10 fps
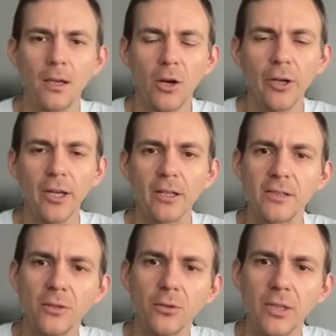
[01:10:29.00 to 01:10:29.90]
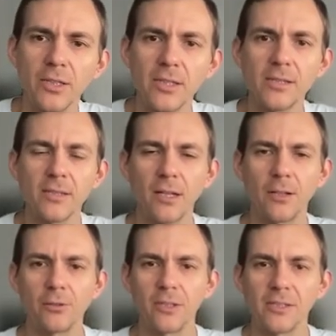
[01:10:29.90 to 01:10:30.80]
Okay, so this is
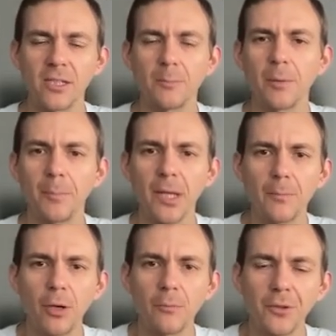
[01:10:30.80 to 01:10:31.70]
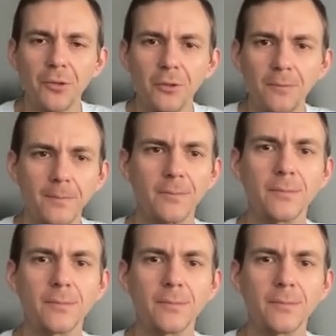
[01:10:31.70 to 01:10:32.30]
our simple ping pong module.